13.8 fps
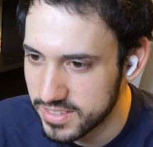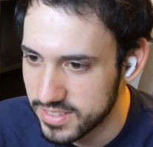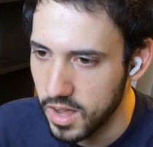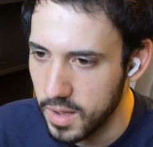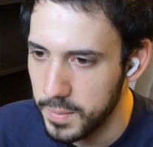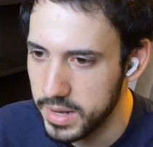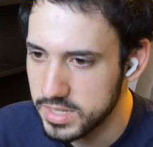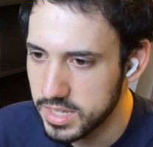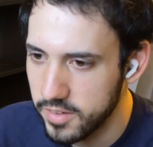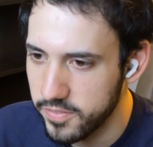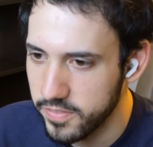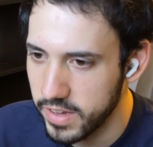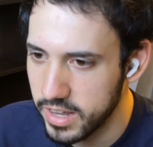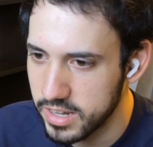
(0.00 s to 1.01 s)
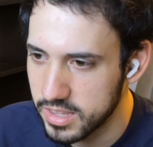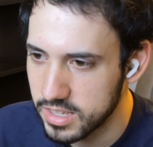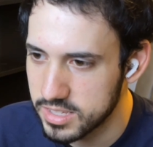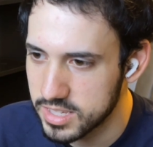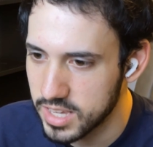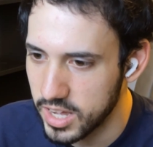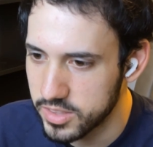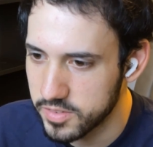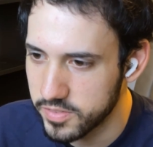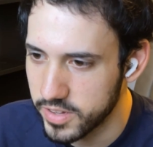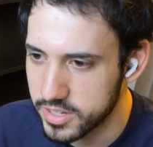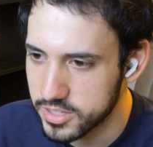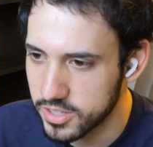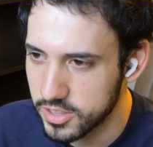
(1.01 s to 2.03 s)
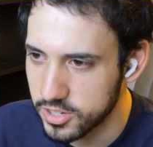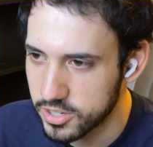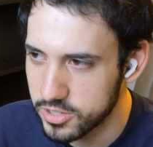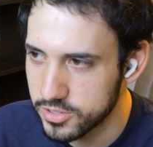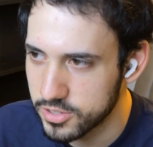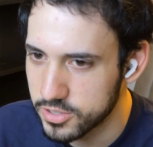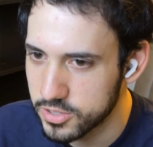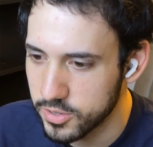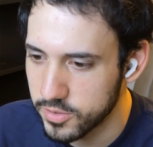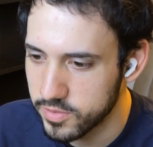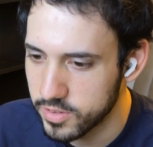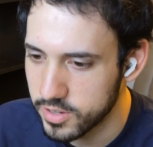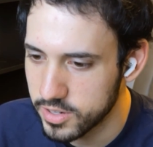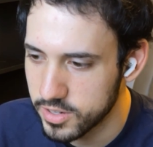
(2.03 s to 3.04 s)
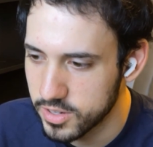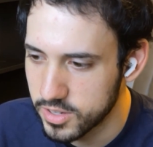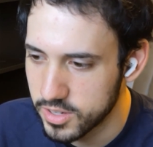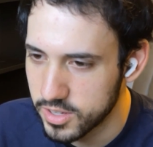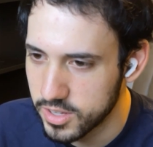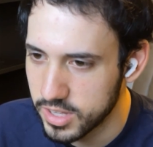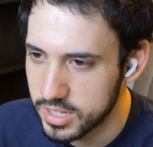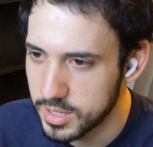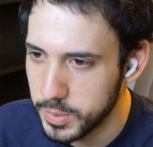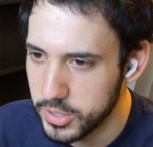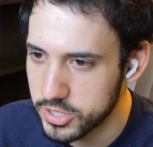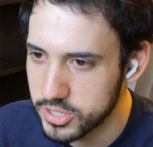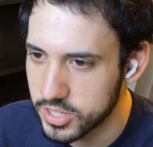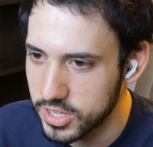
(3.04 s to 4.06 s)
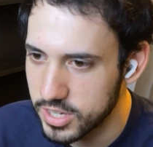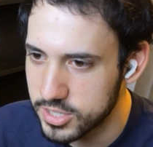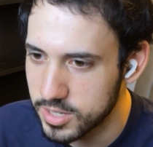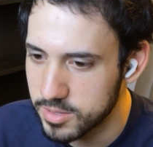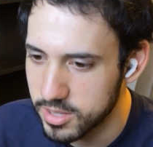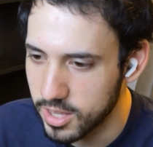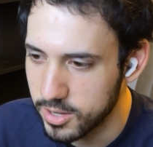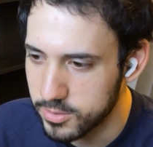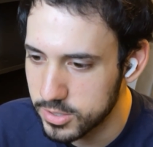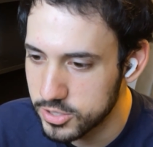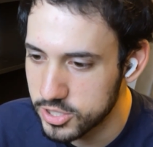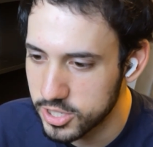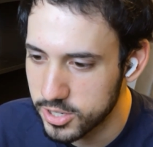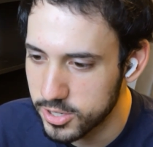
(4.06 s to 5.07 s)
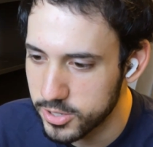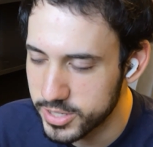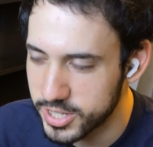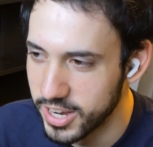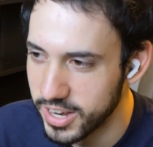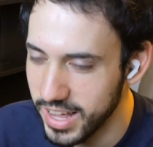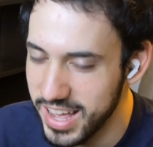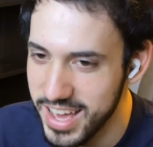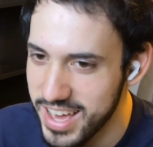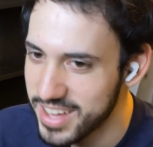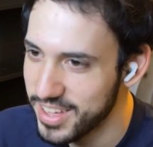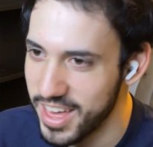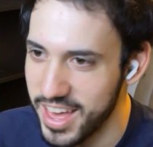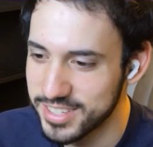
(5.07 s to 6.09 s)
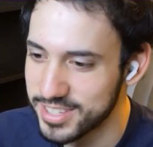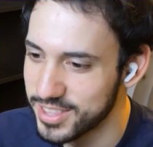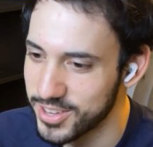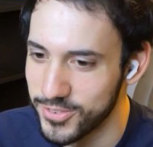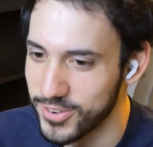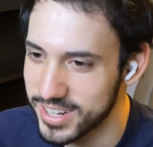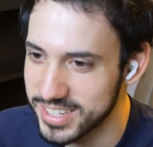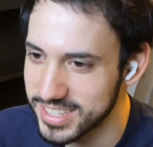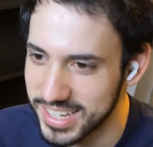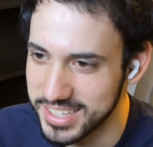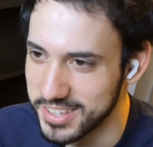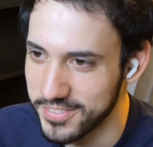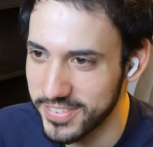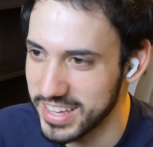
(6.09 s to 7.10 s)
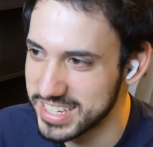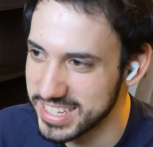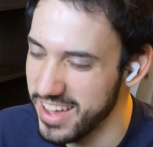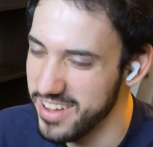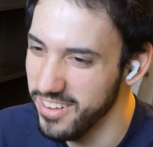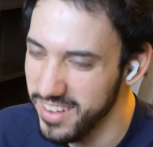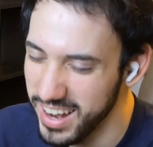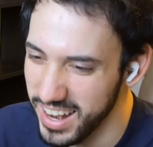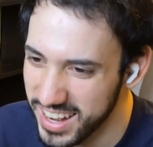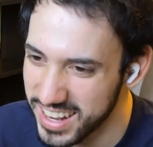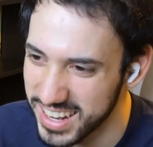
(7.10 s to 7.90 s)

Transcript: I'm honestly a fan of these sound effects that they're using so far, as opposed to like something like ReZero, which has the worst sound effects ever.